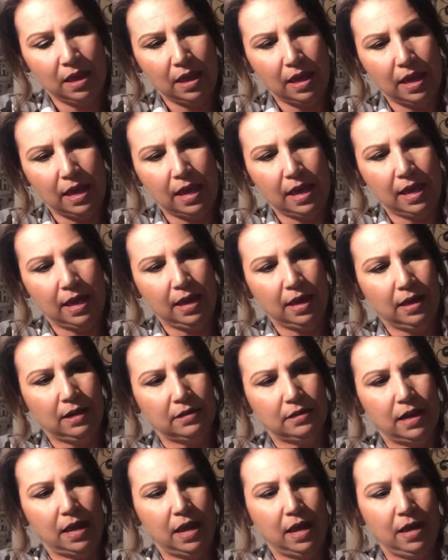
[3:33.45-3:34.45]
And
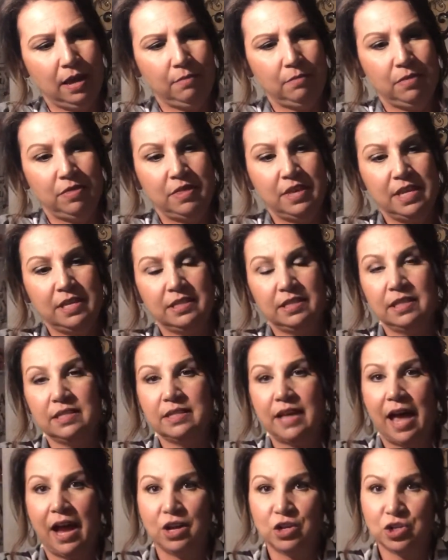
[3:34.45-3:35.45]
um, this is
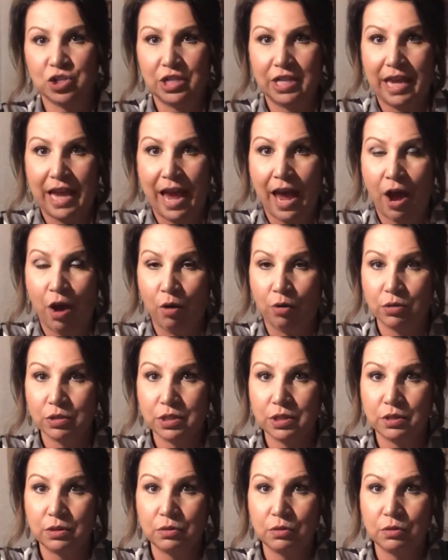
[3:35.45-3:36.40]
actually out